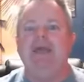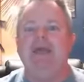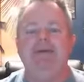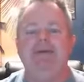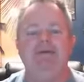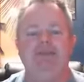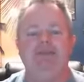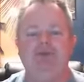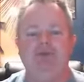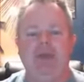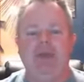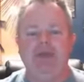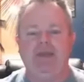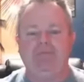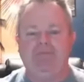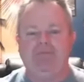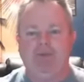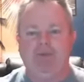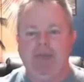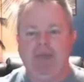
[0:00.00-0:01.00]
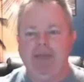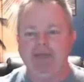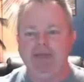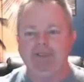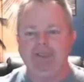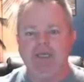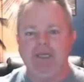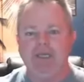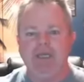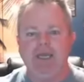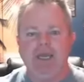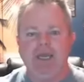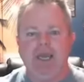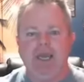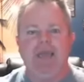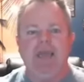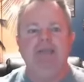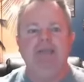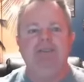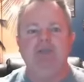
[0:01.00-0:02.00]
It was great information.
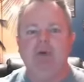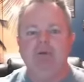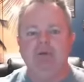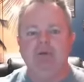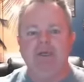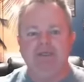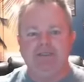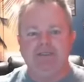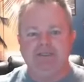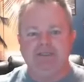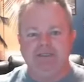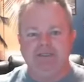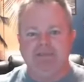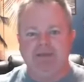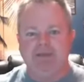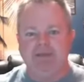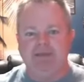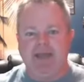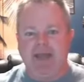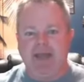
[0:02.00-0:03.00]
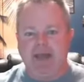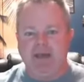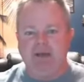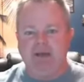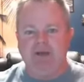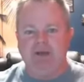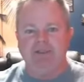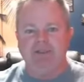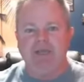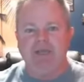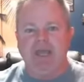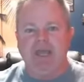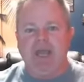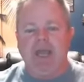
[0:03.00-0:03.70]
It's only $7.